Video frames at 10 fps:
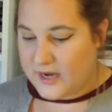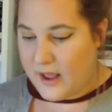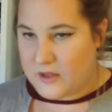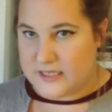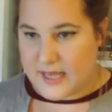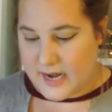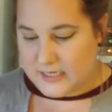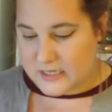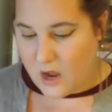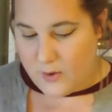workouts that
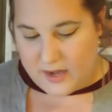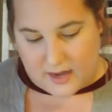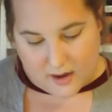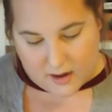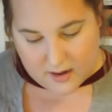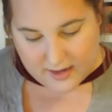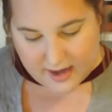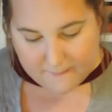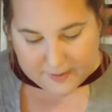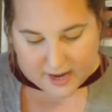I saw in here,
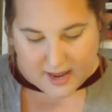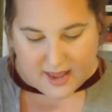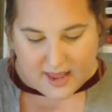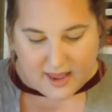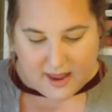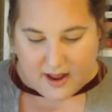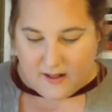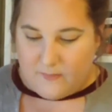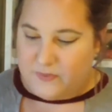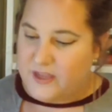yep,
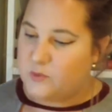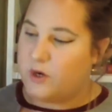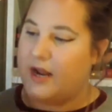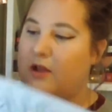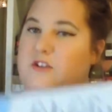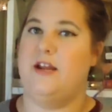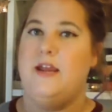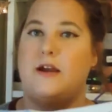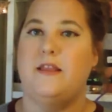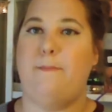these workouts
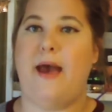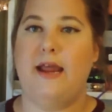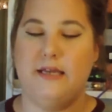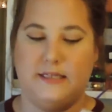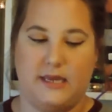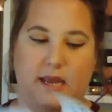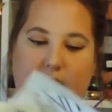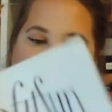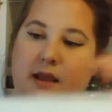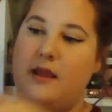right here in the
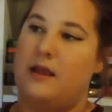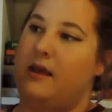magazine